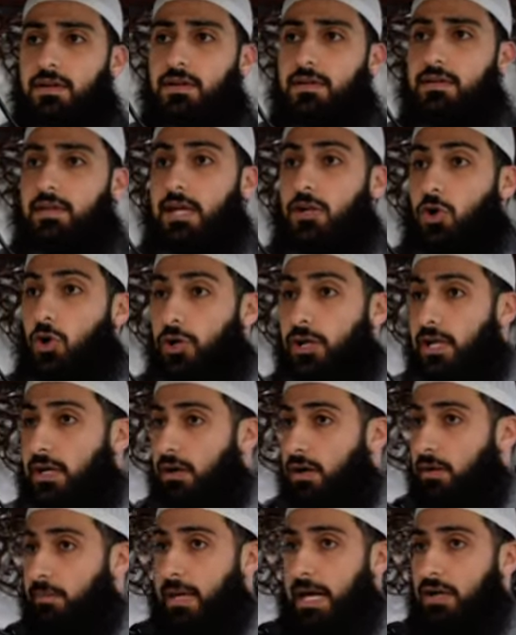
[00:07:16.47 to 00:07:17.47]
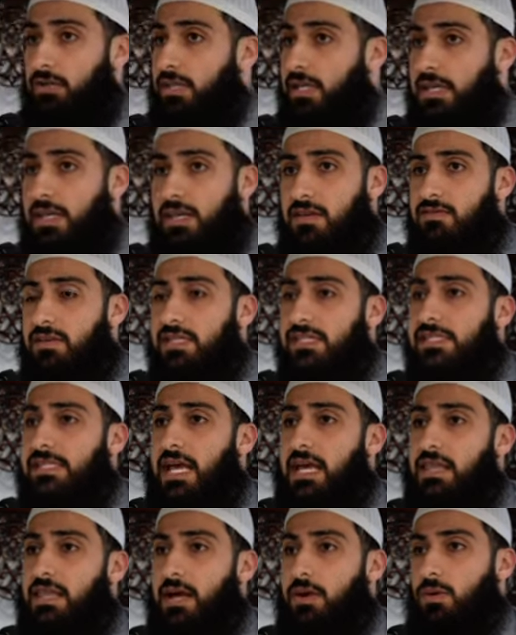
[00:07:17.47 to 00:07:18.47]
They couldn't come out and even
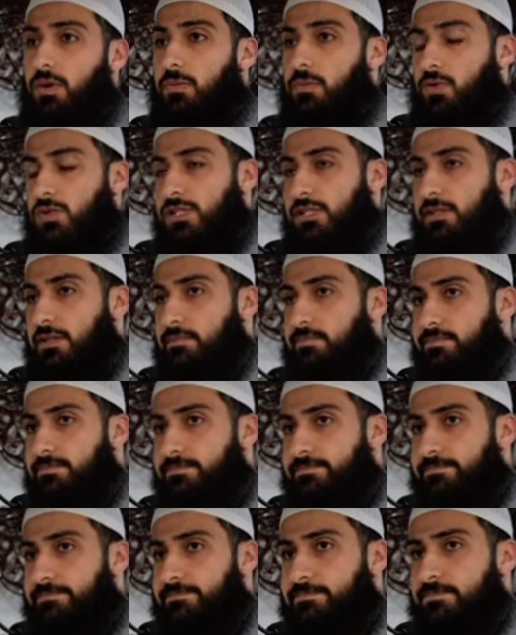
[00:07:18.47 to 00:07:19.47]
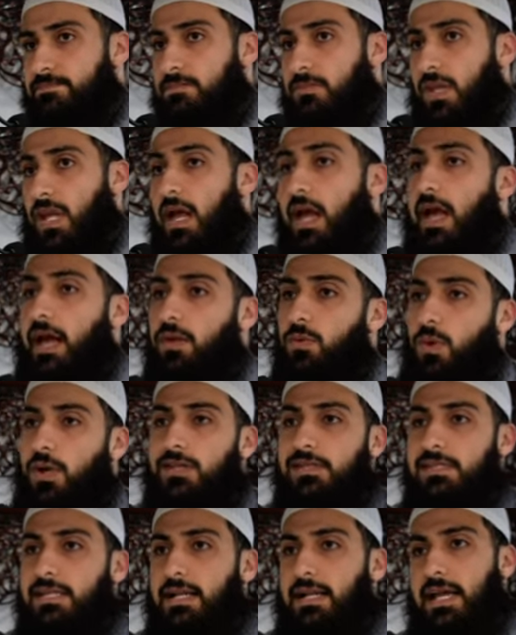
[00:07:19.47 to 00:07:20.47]
say they were Muslim. And
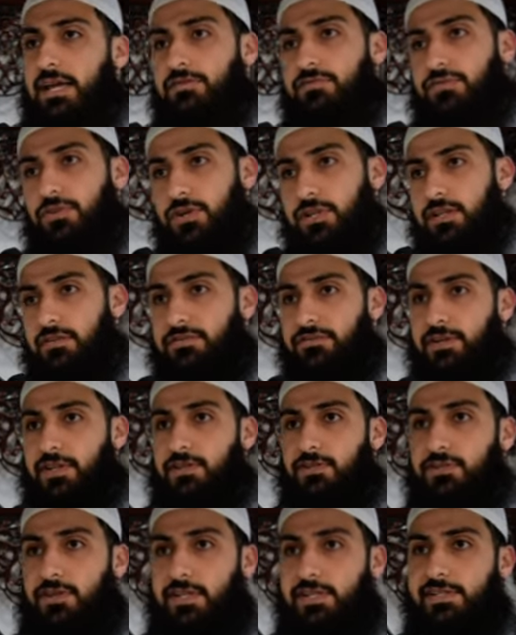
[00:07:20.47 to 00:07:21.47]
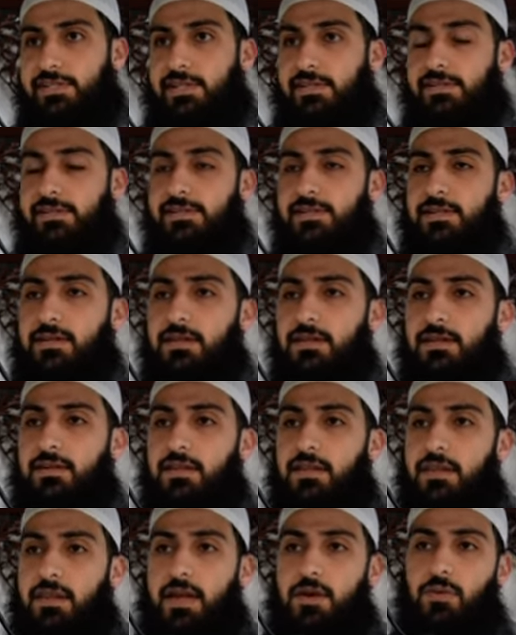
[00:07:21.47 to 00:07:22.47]
once again, for different reasons.
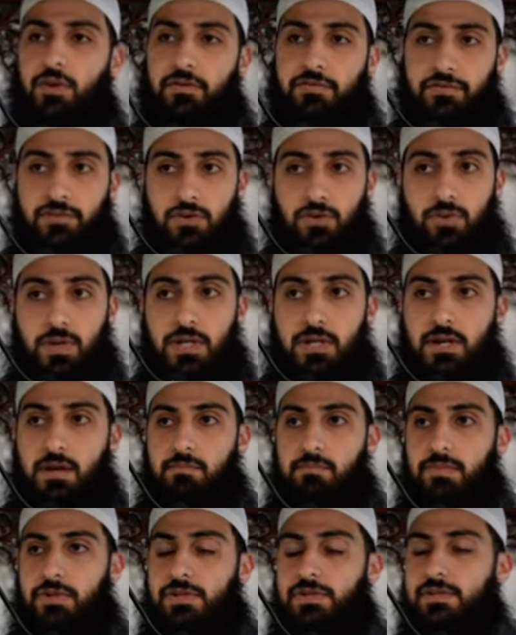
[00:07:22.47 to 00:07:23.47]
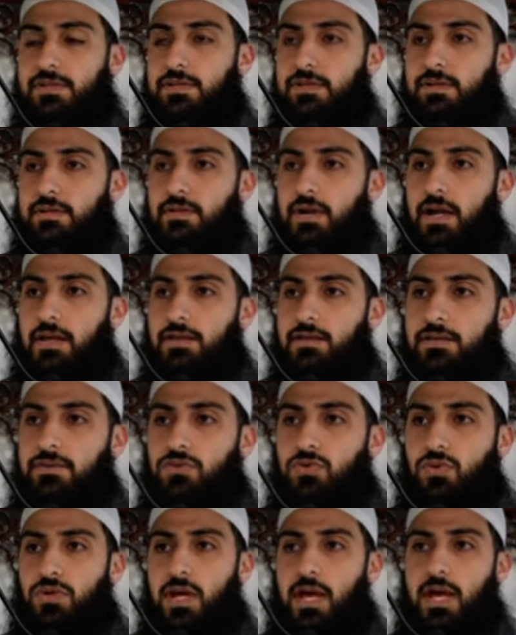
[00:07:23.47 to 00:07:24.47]
They were few in numbers, right?
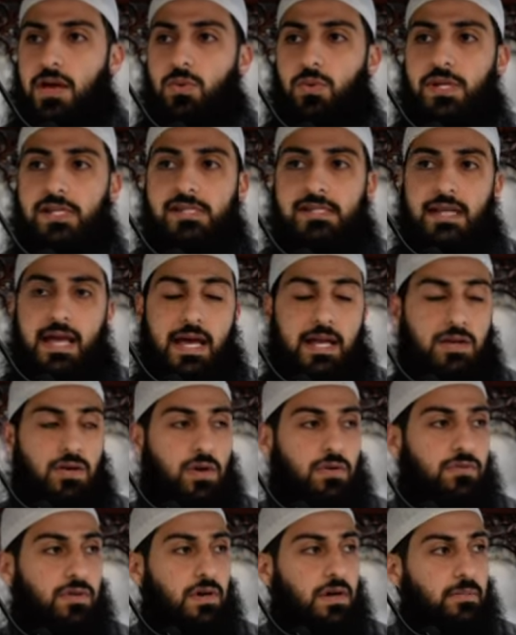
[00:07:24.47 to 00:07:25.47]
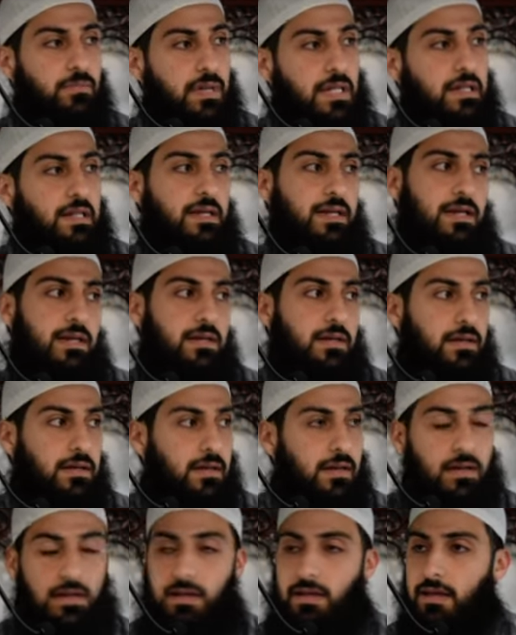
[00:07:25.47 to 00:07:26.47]
Today we stand over a billion
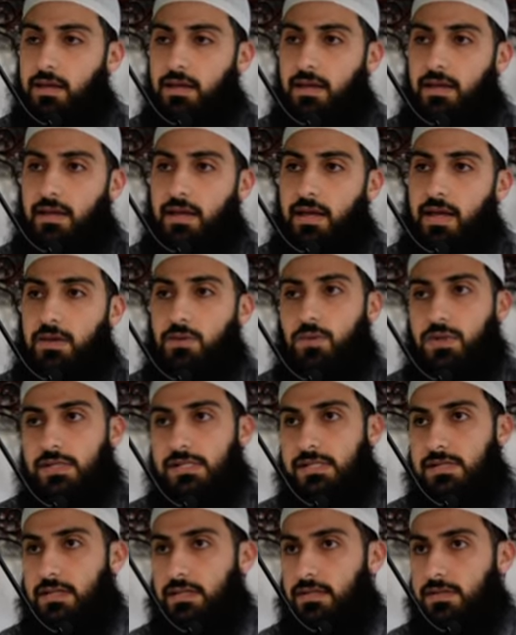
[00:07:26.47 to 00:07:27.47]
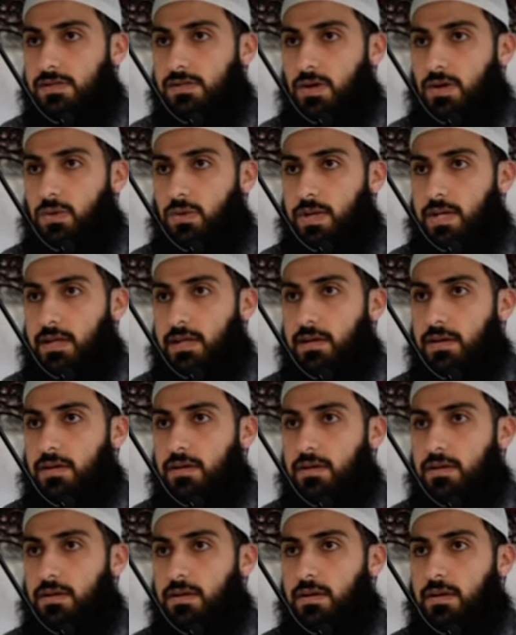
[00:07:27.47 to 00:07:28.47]
and we're still so weak.
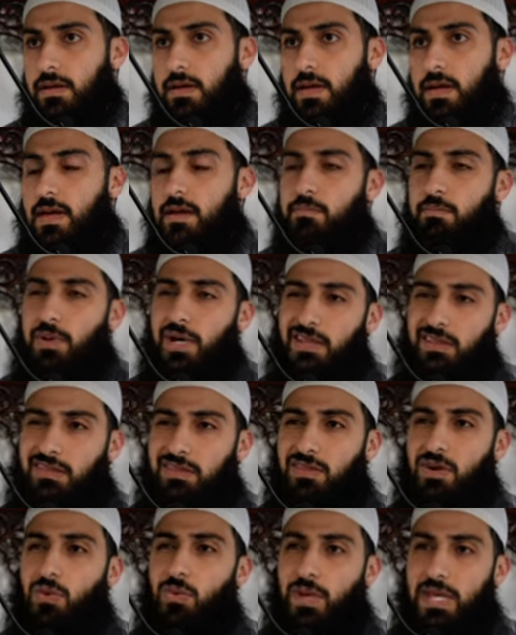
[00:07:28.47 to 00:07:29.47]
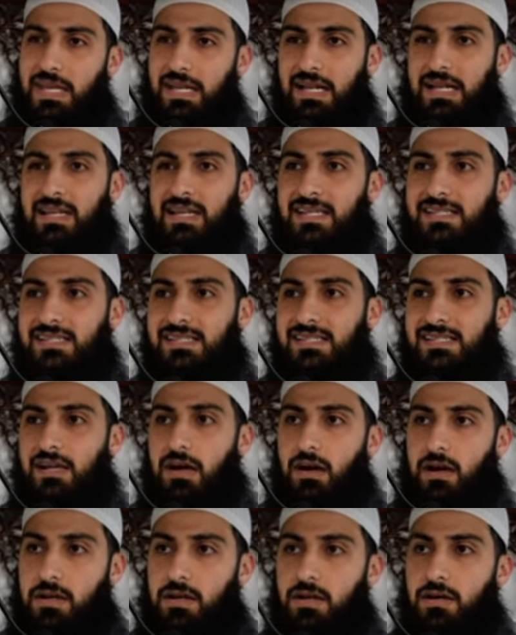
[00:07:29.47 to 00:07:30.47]
But the weakness
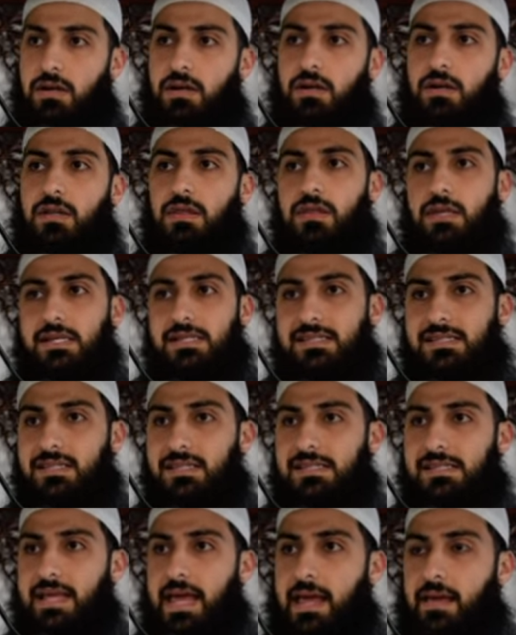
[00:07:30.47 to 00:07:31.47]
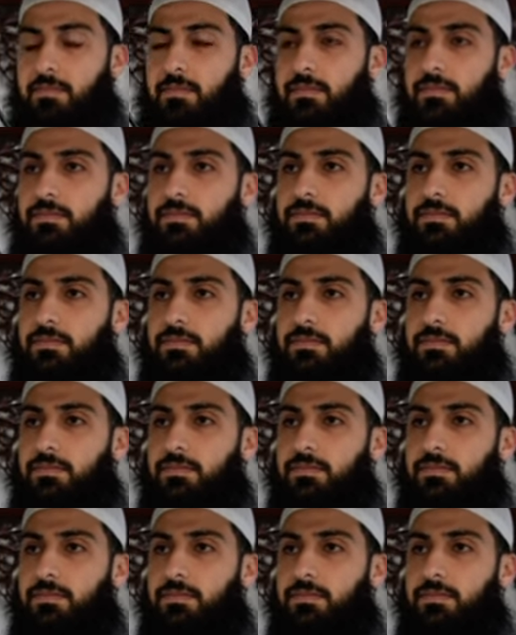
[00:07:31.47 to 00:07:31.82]
on earth is the same.